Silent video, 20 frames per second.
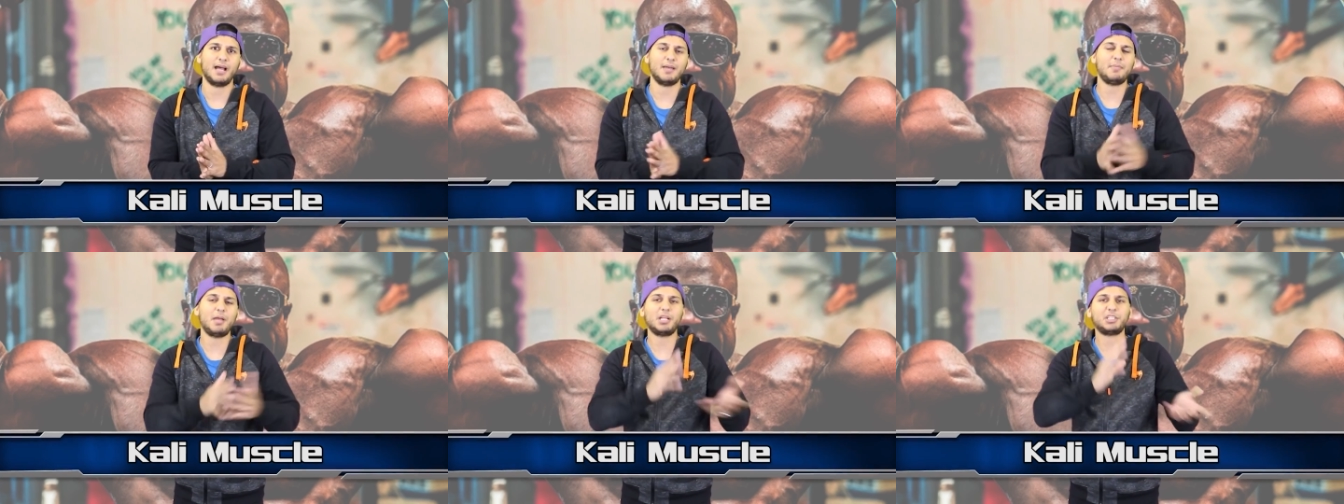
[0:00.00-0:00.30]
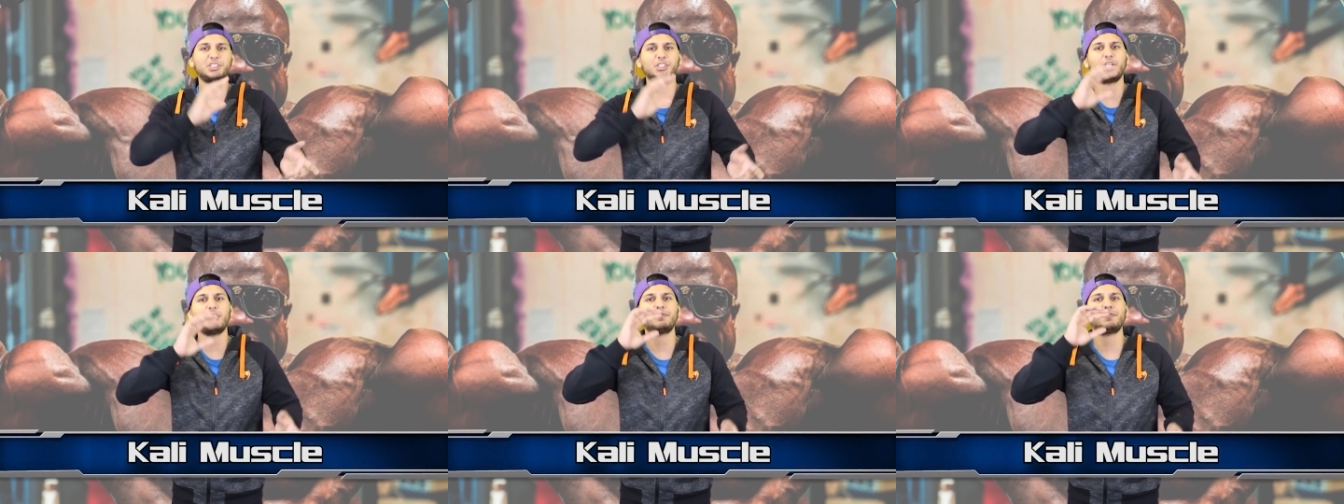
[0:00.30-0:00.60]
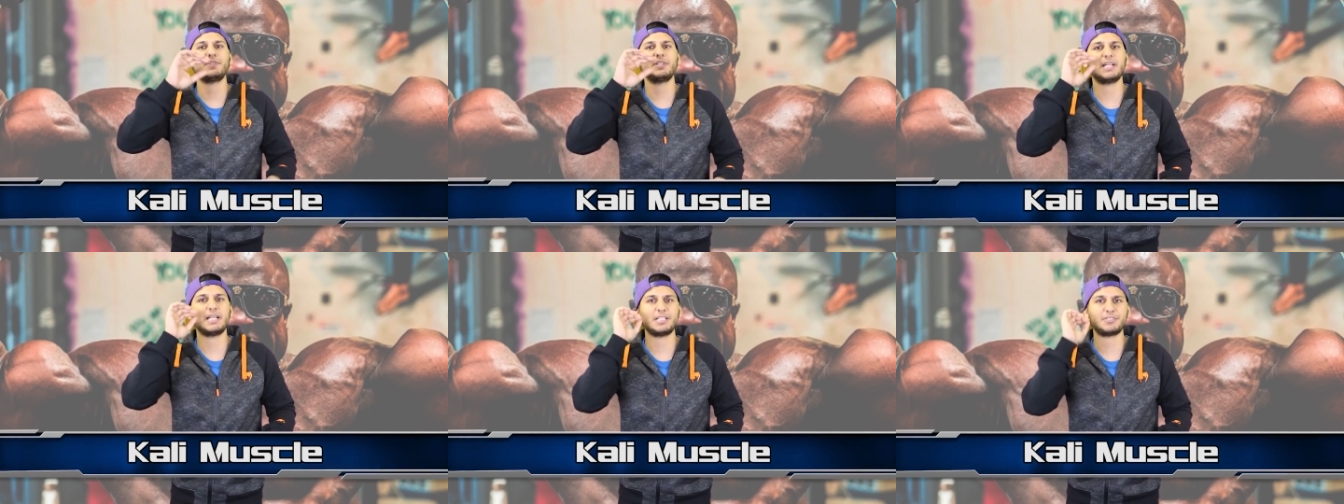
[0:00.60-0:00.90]
I'm not sure
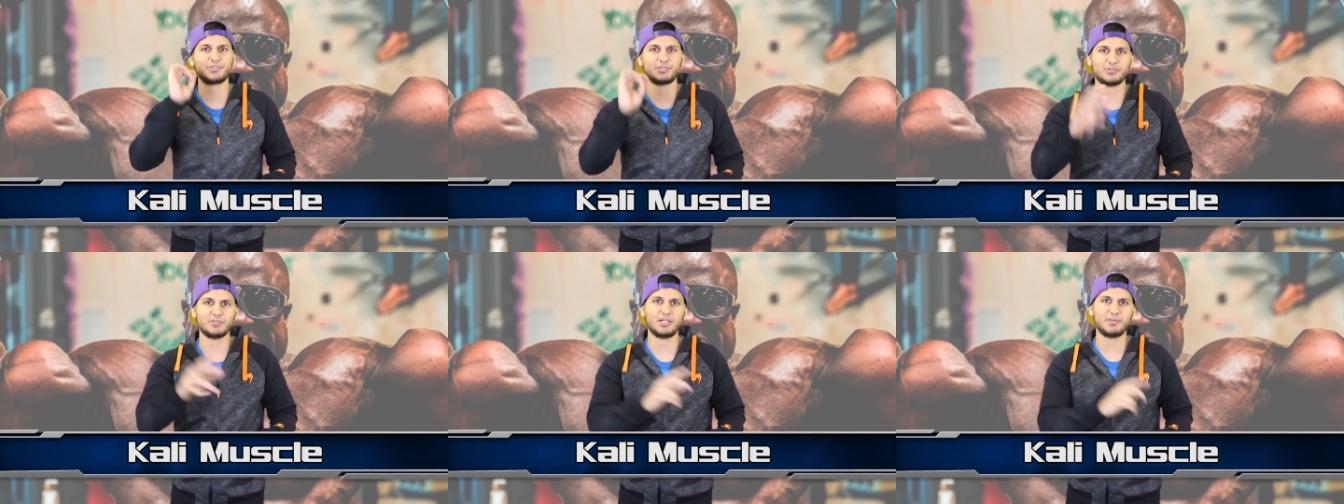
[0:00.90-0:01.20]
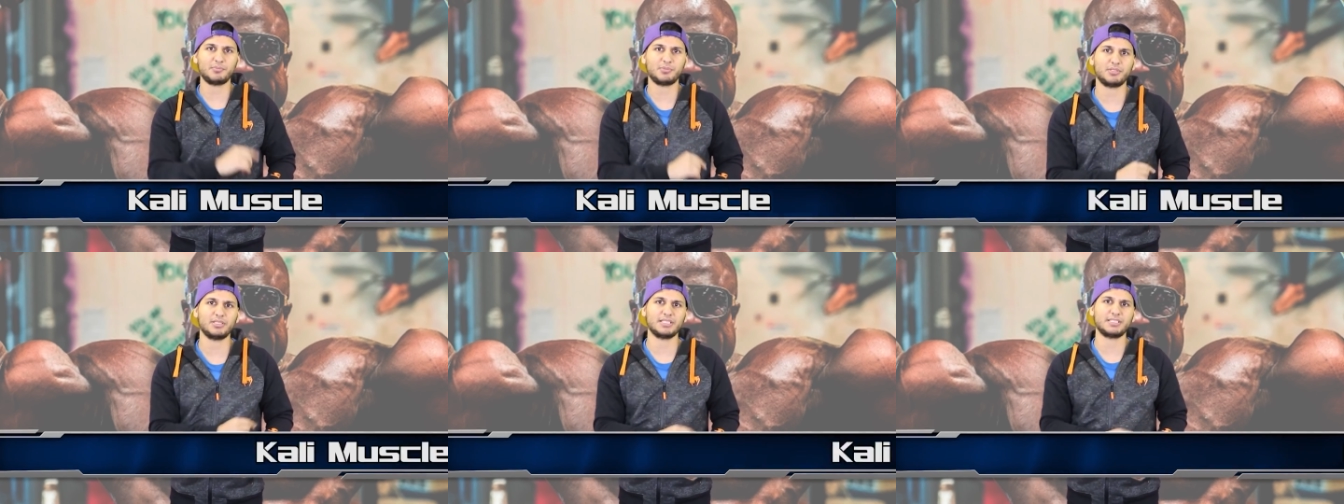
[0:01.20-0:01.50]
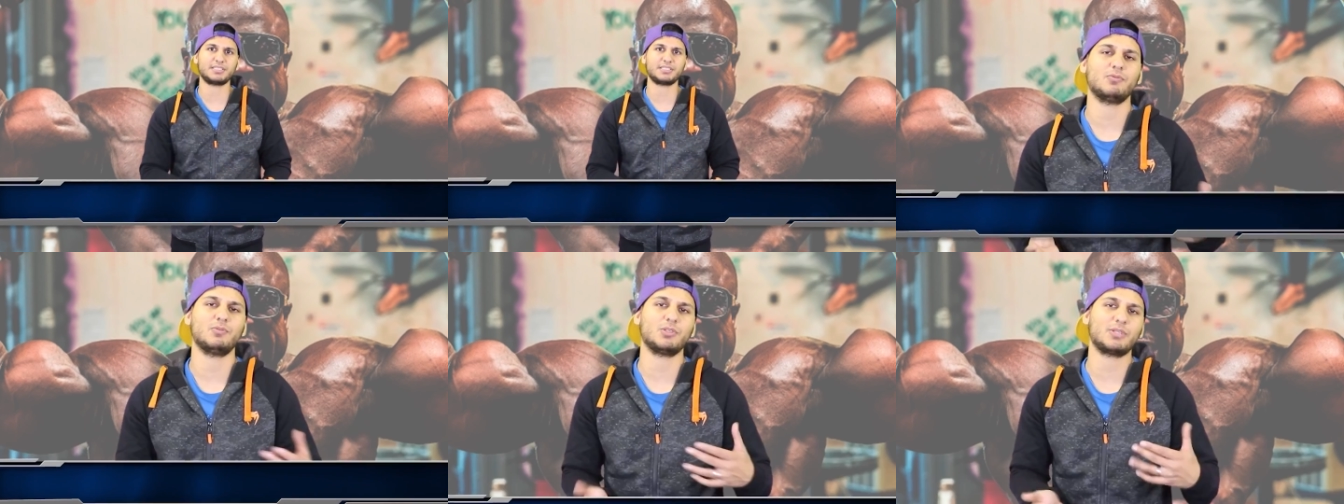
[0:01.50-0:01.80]
if you guys remember
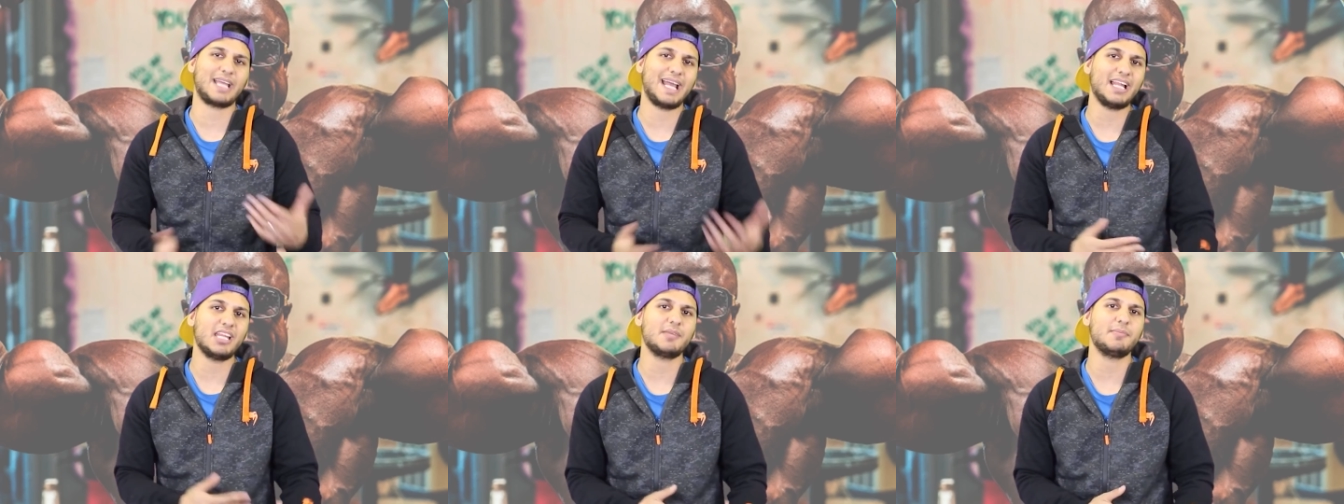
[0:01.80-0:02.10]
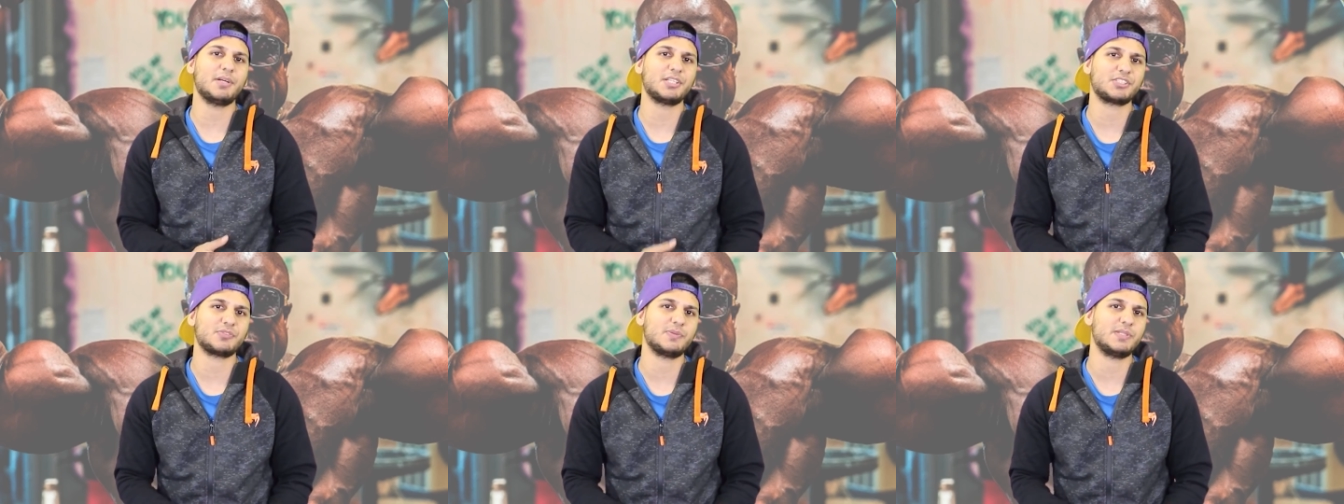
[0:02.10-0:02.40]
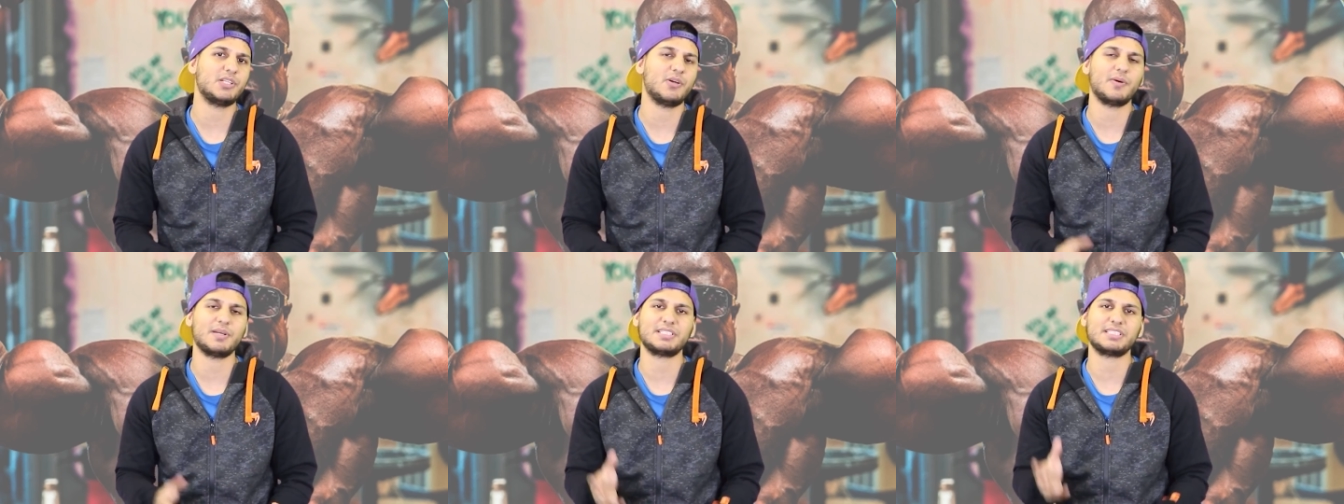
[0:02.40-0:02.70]
it. Well, Cali Muscle
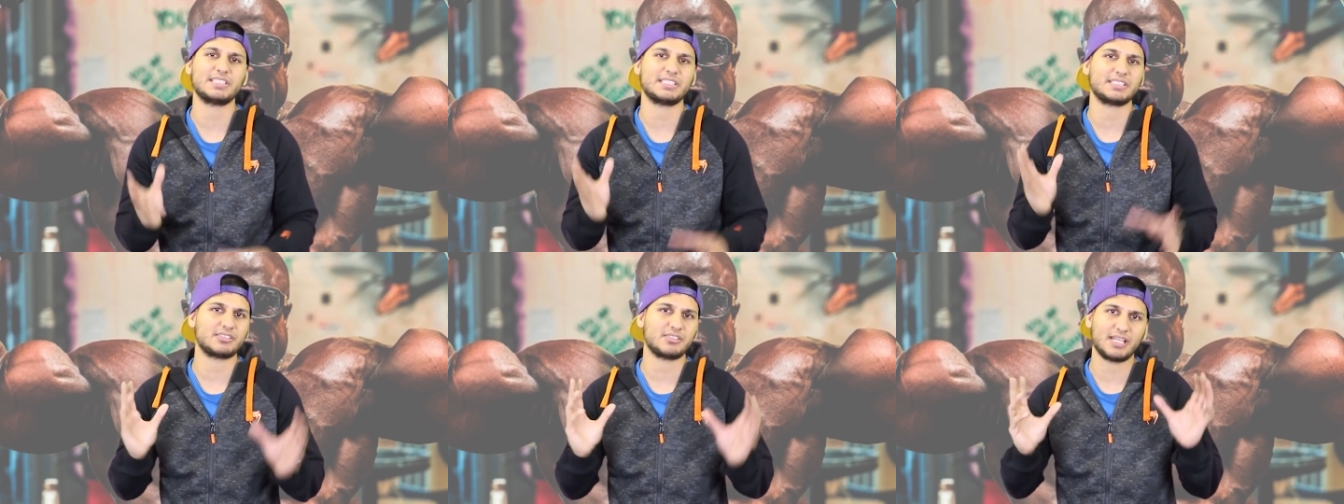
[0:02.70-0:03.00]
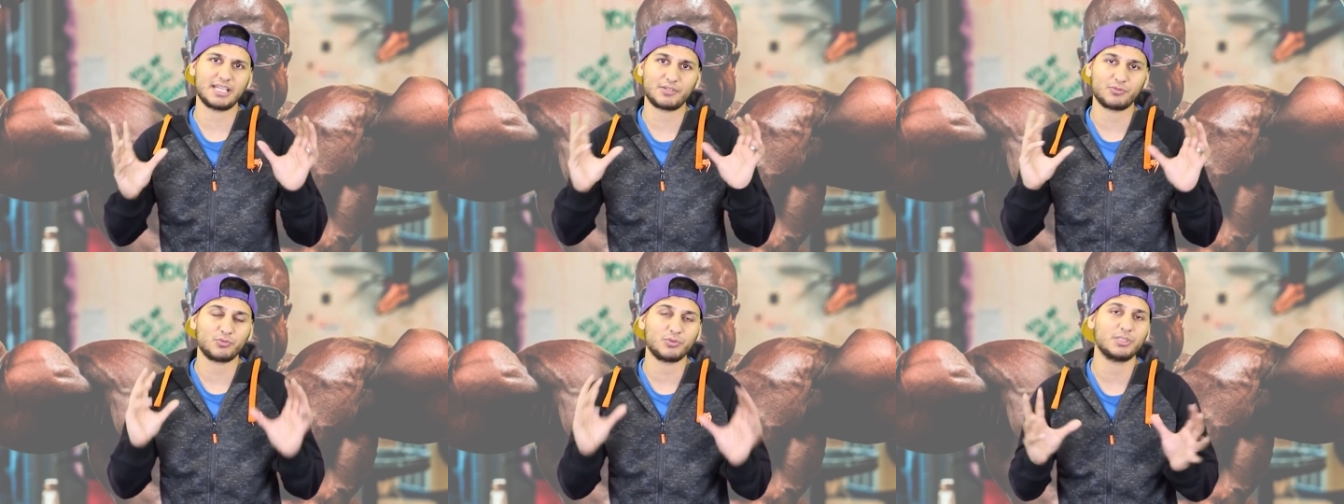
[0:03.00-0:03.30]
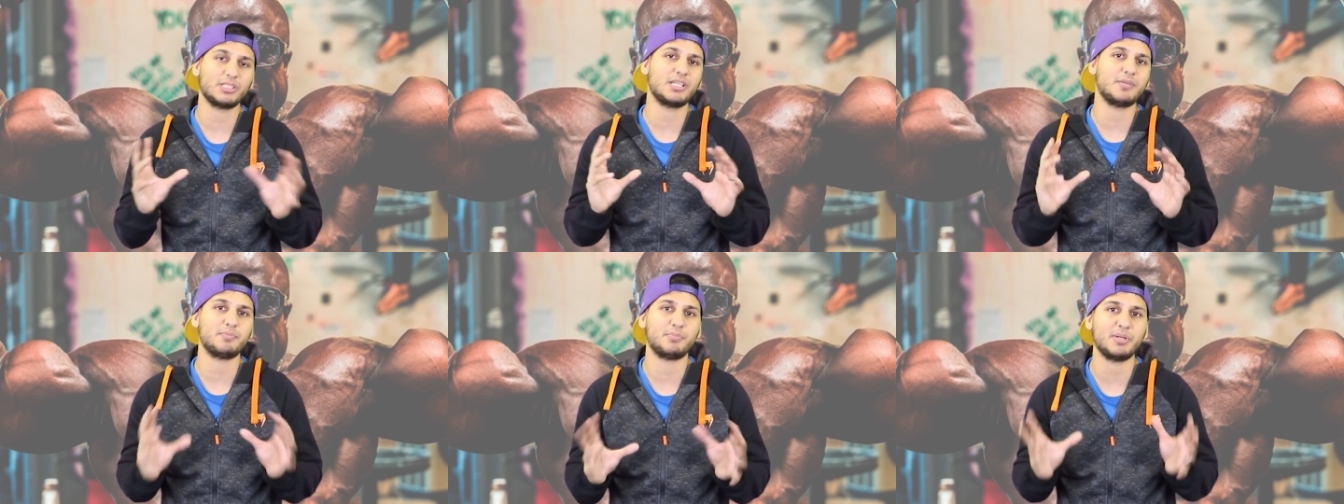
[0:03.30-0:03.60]
we know as this like
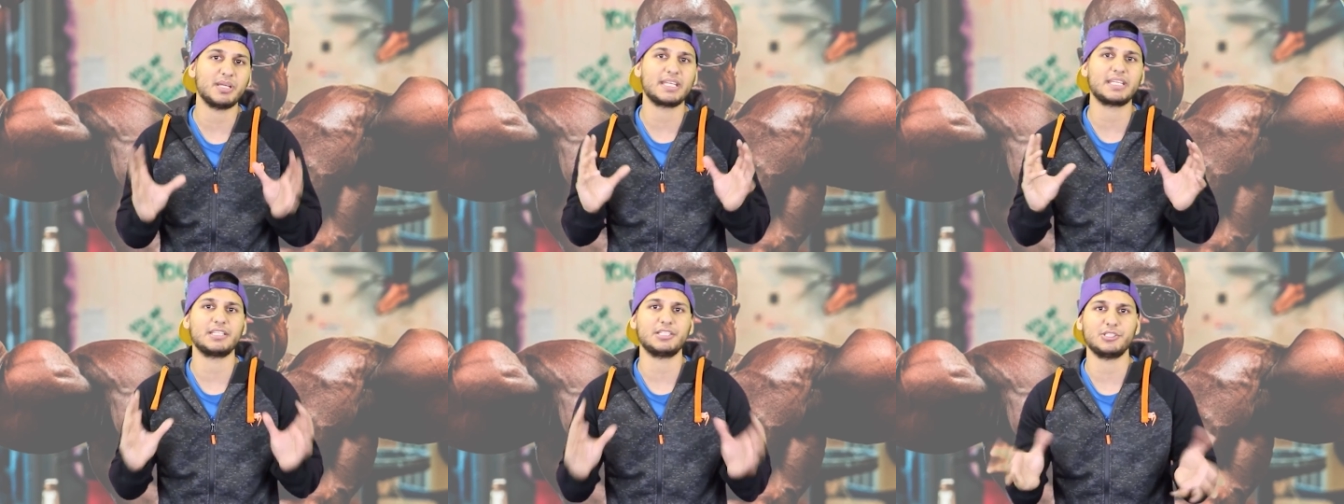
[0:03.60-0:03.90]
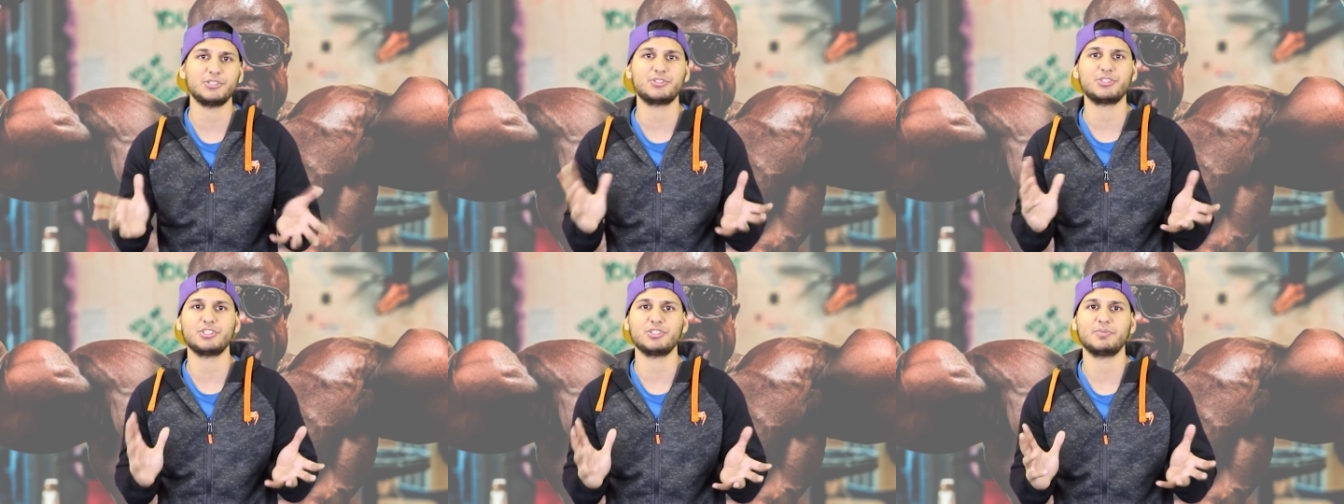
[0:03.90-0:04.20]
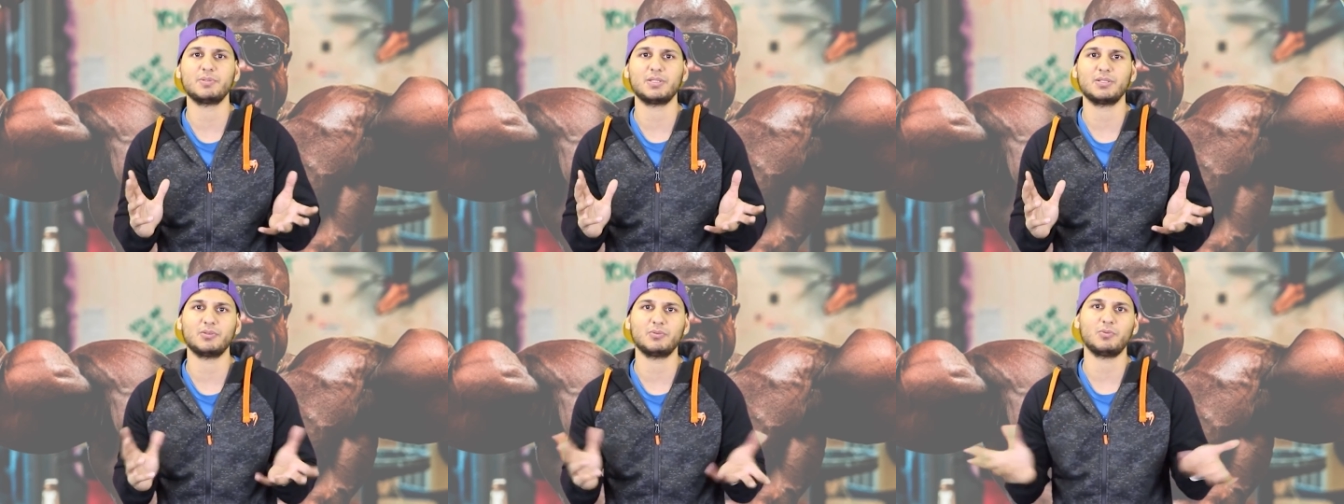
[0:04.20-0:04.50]
really big
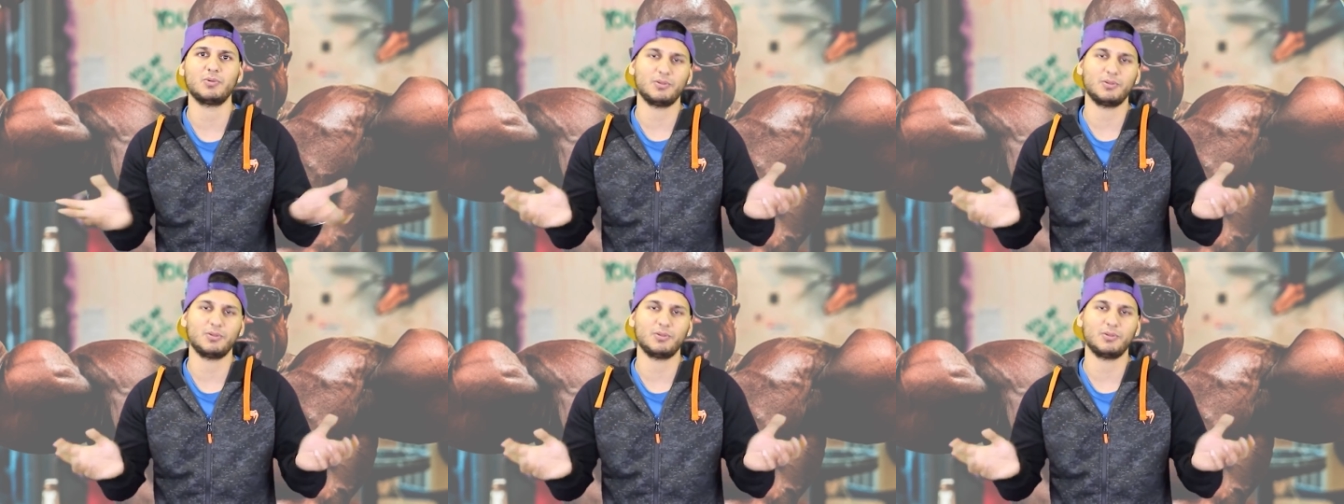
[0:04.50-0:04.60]
YouTuber.